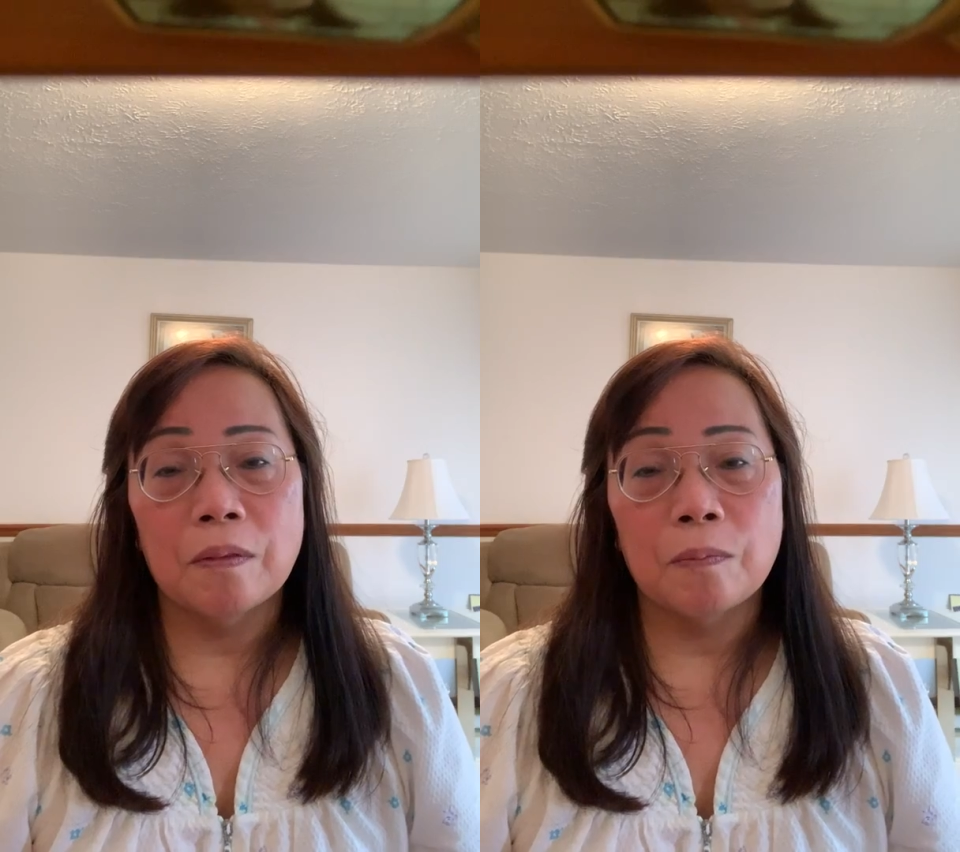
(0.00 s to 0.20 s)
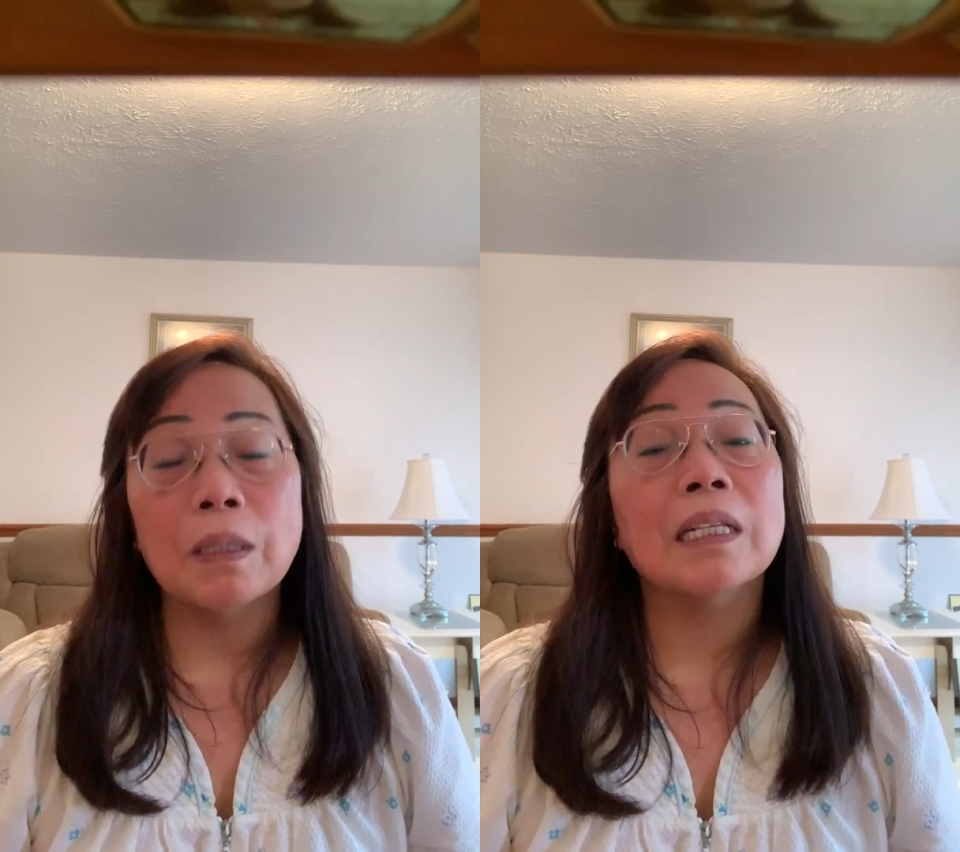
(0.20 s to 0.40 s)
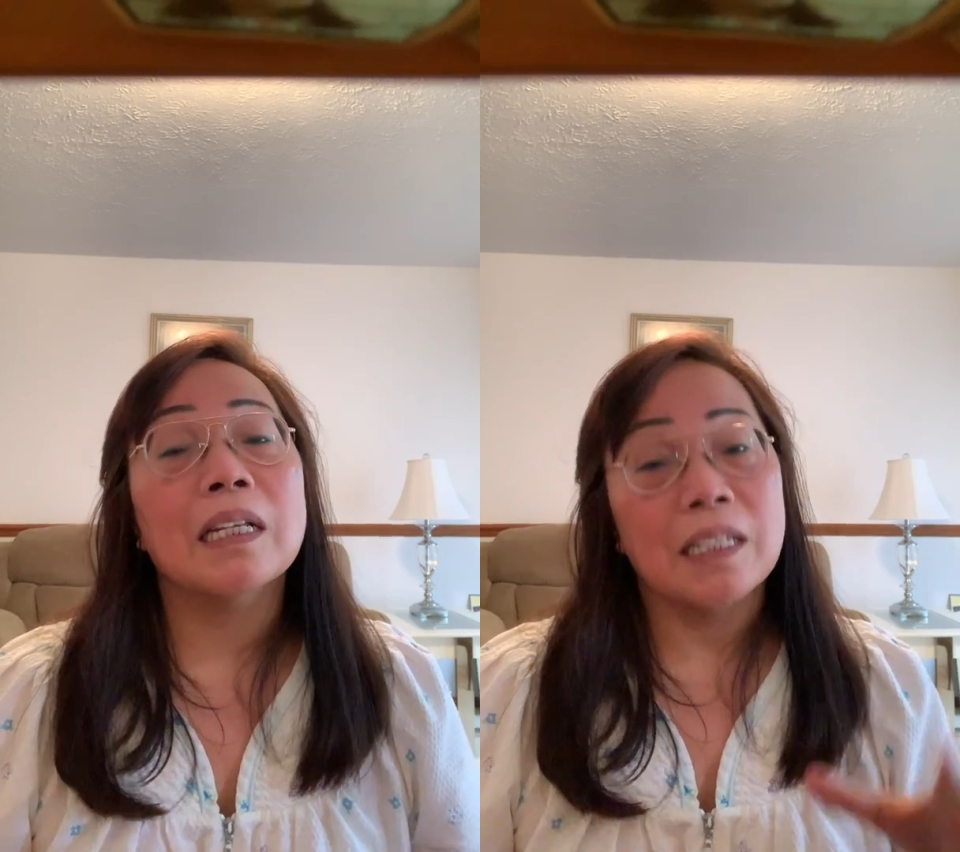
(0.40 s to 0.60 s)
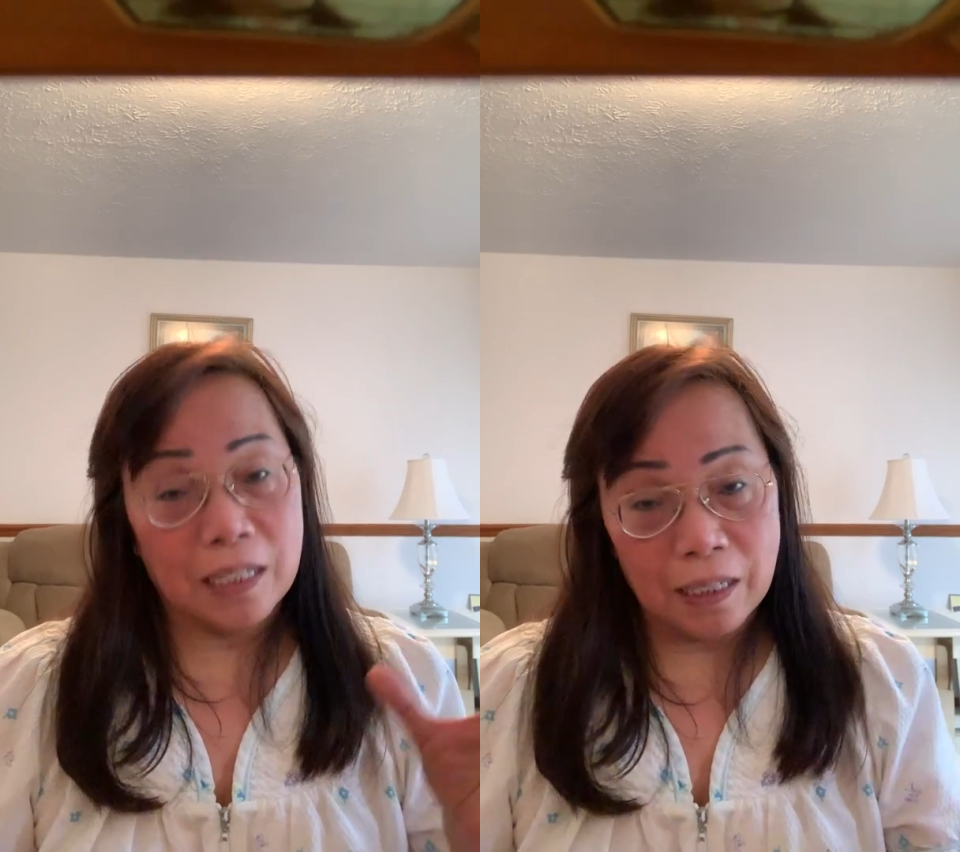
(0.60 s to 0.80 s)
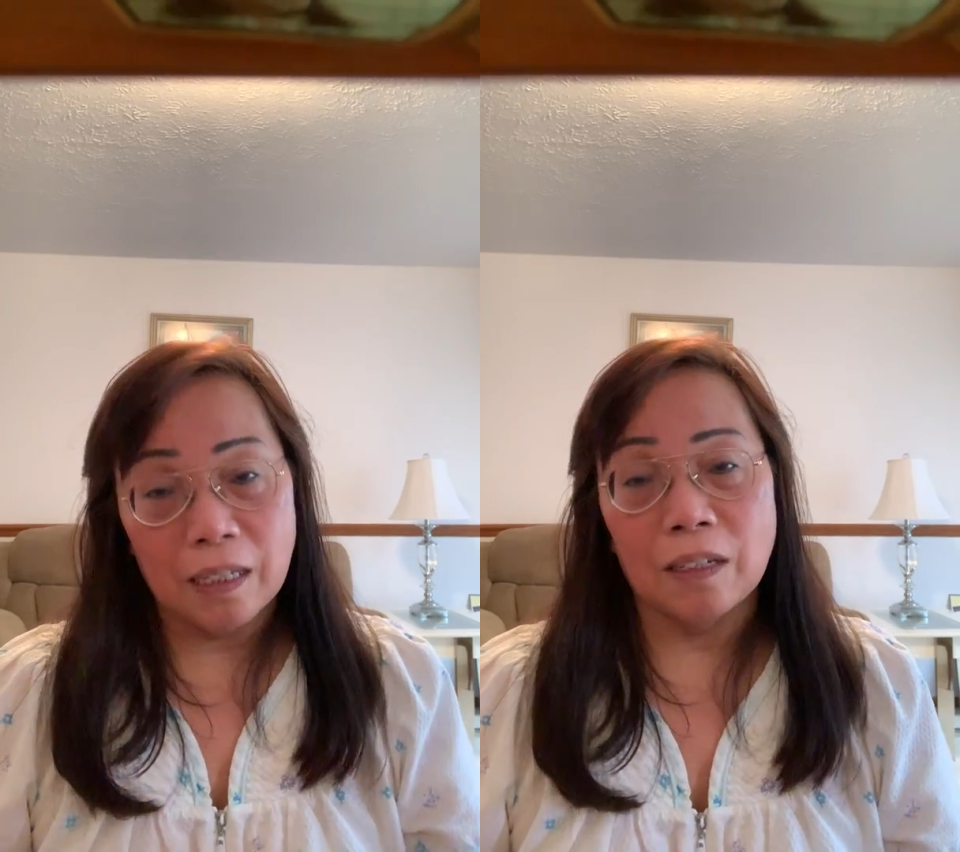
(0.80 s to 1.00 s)
but it's
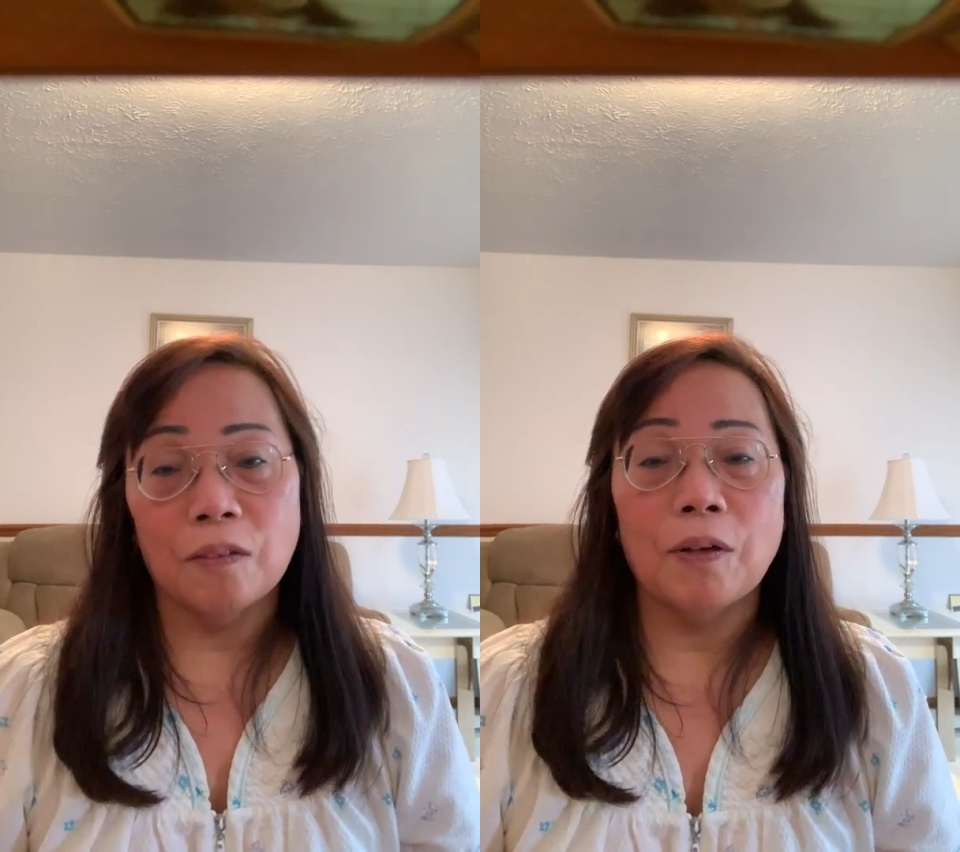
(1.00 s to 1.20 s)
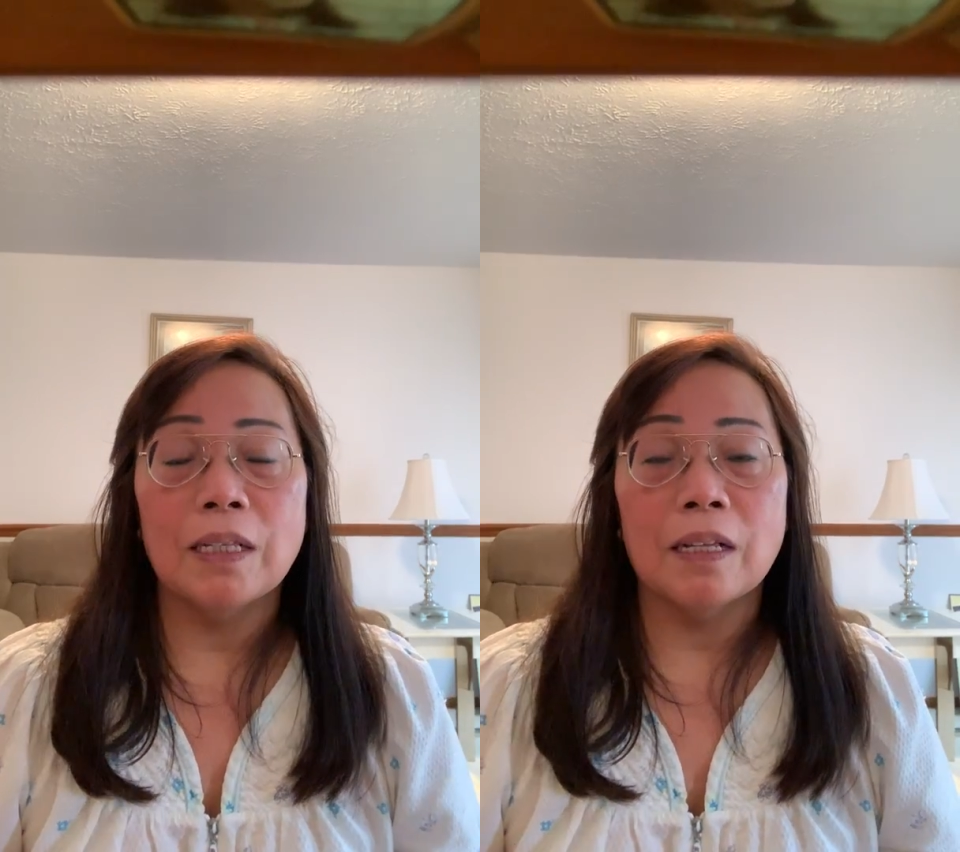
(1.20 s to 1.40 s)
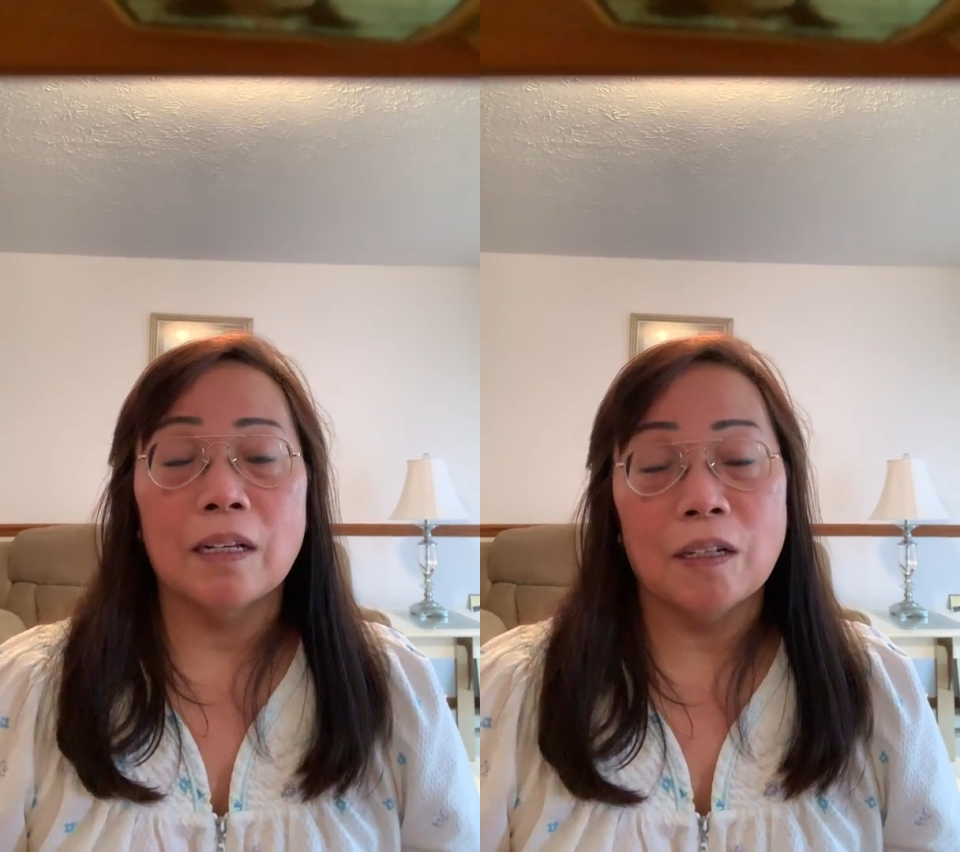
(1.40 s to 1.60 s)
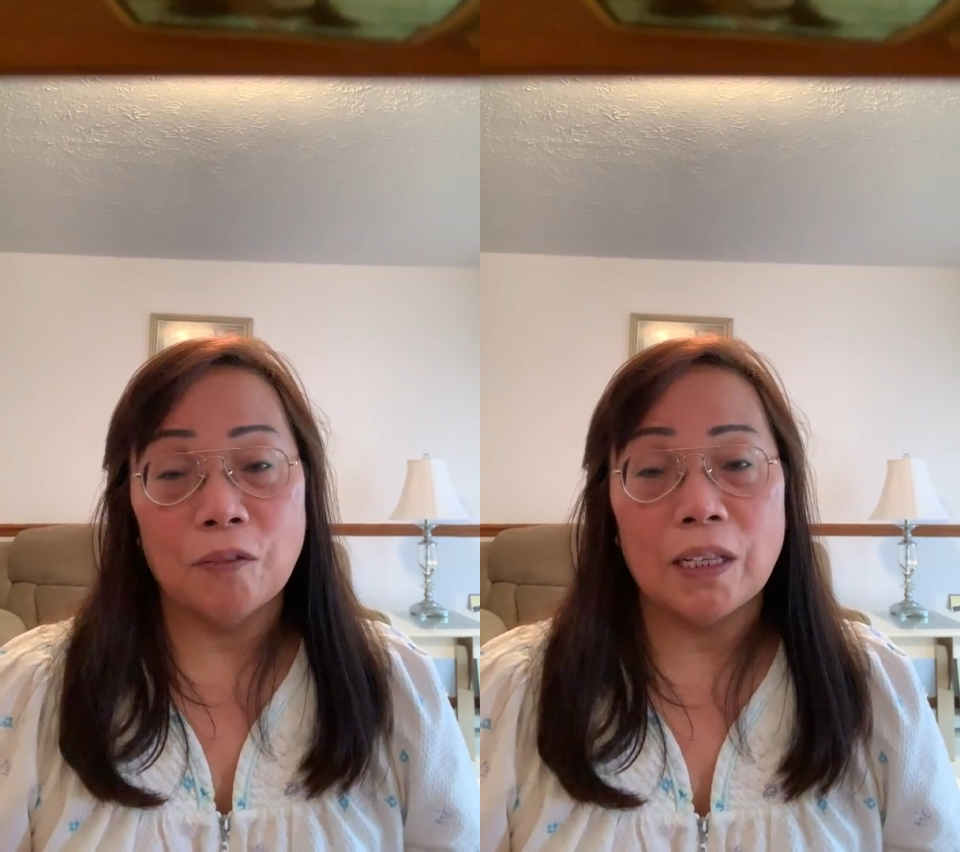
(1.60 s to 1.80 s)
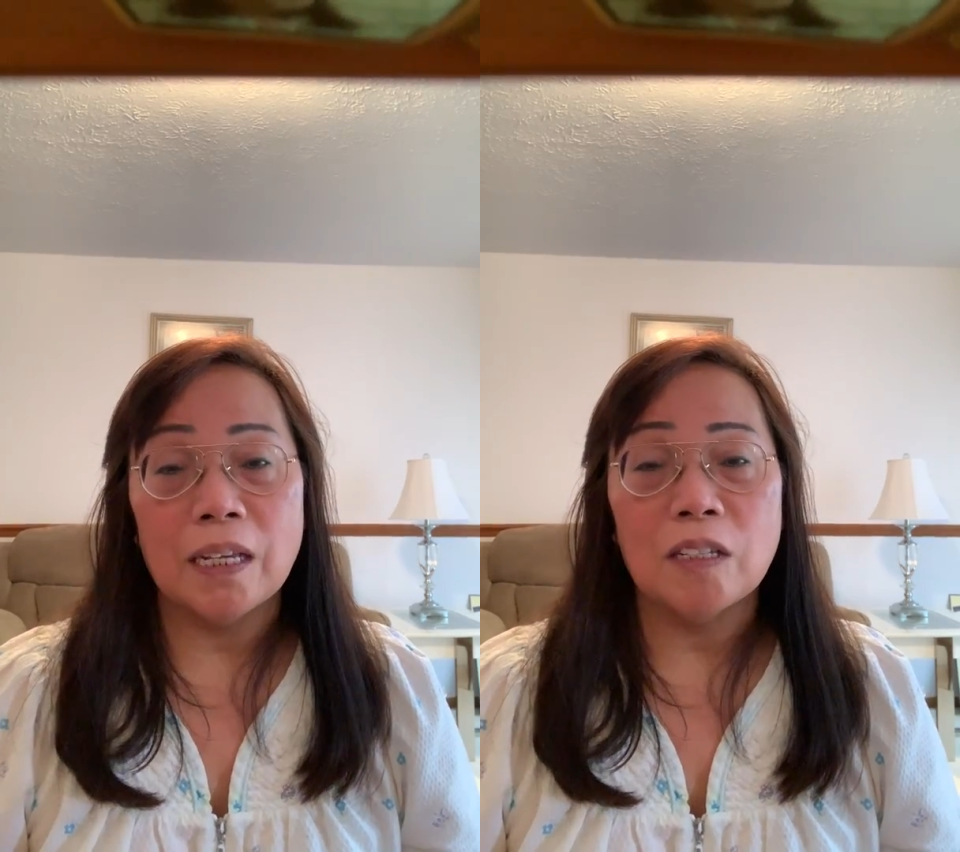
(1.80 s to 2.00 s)
just an
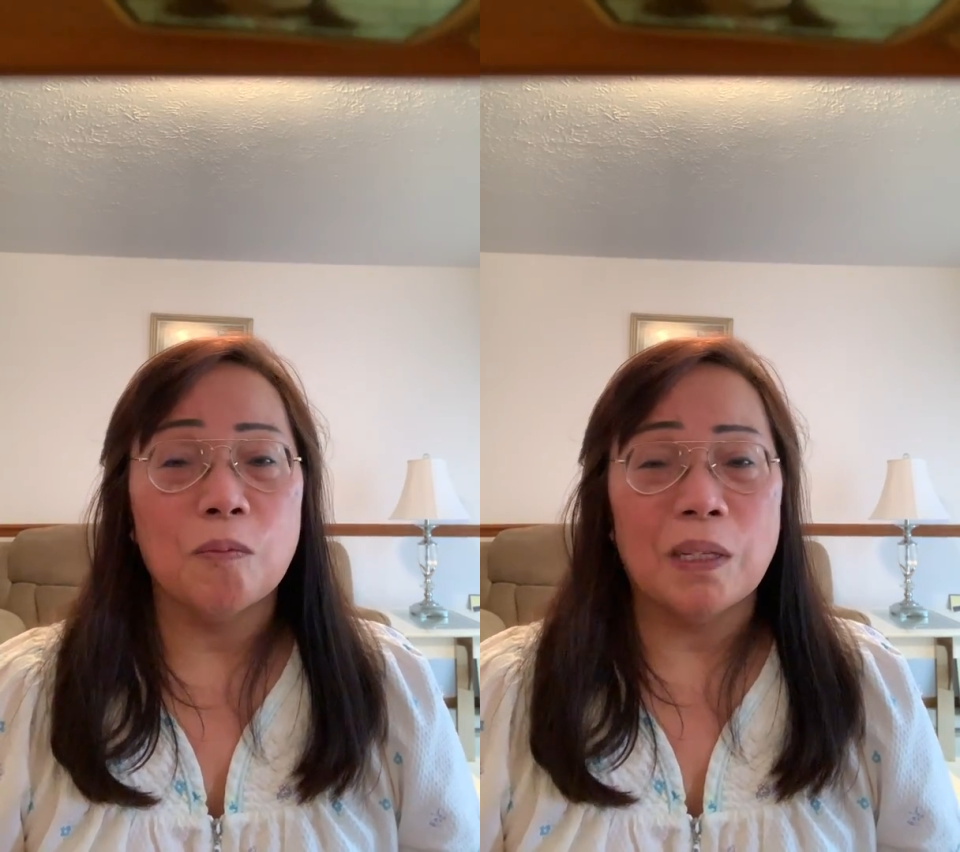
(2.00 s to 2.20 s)
invitation,